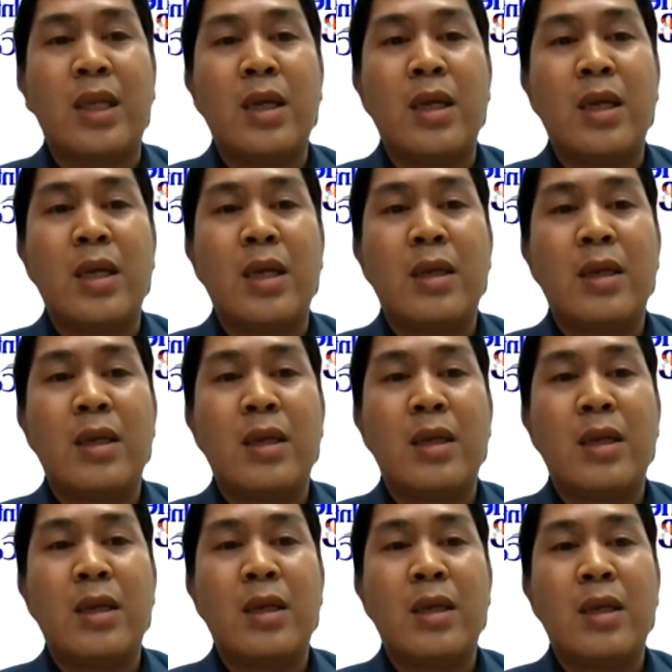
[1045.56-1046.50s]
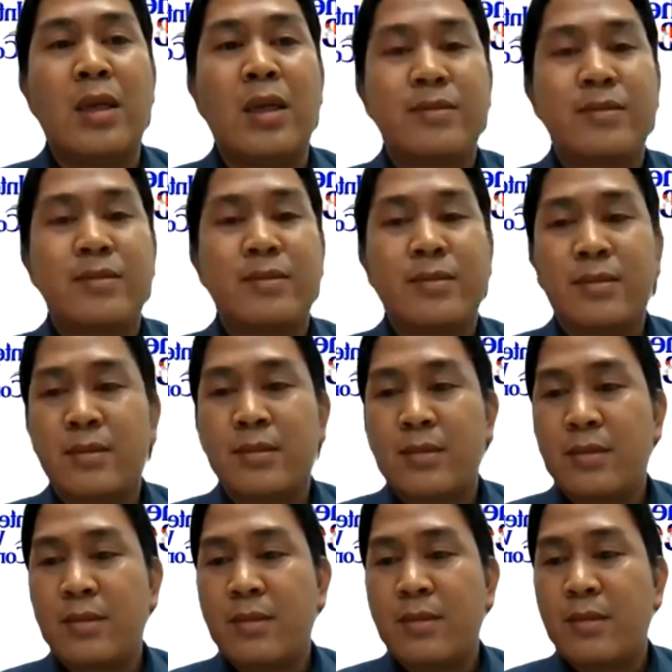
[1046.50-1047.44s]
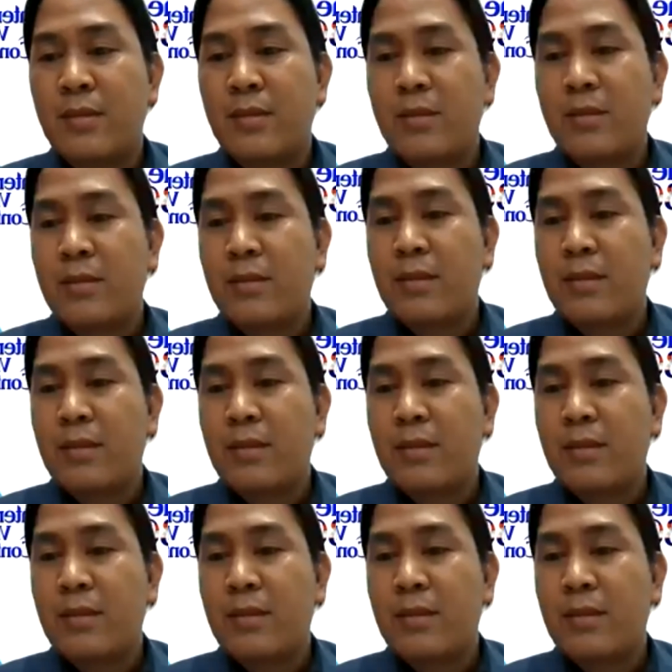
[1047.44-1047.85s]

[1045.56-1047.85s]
No one is speaking in this clip.